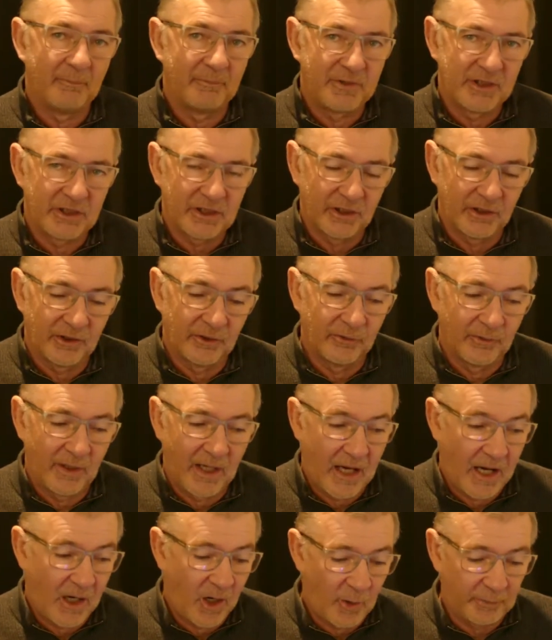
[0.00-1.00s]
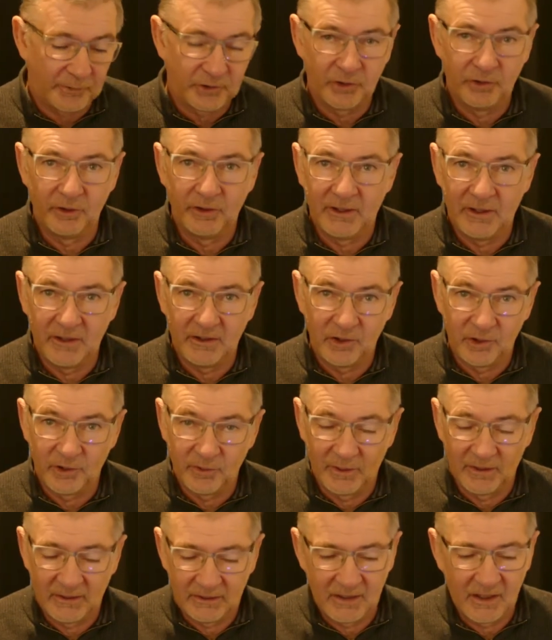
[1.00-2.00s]
so opportunity to do
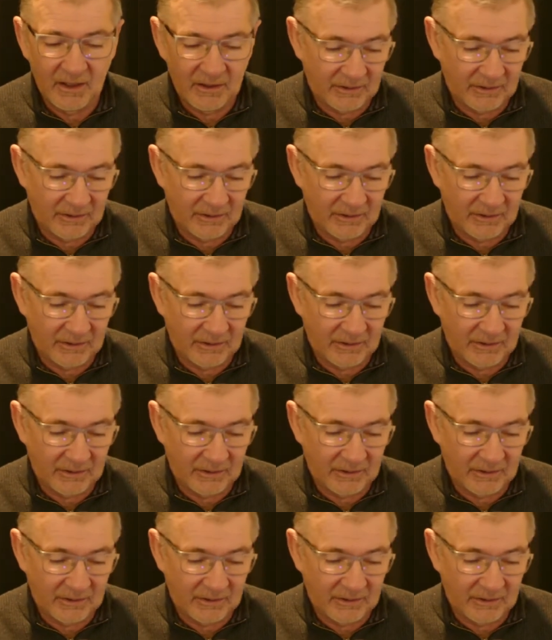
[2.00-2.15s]
a